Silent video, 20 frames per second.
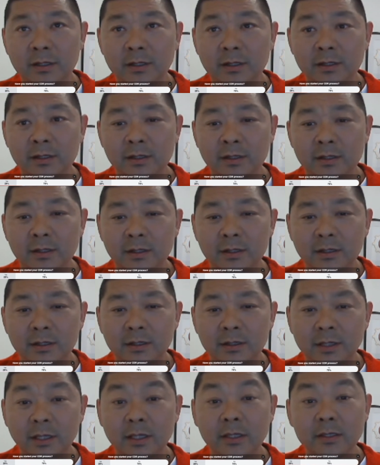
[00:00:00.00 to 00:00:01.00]
a
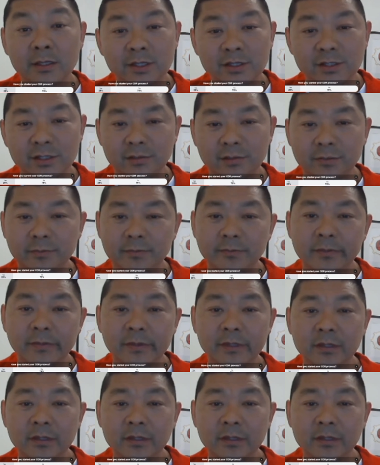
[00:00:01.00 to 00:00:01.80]
technician.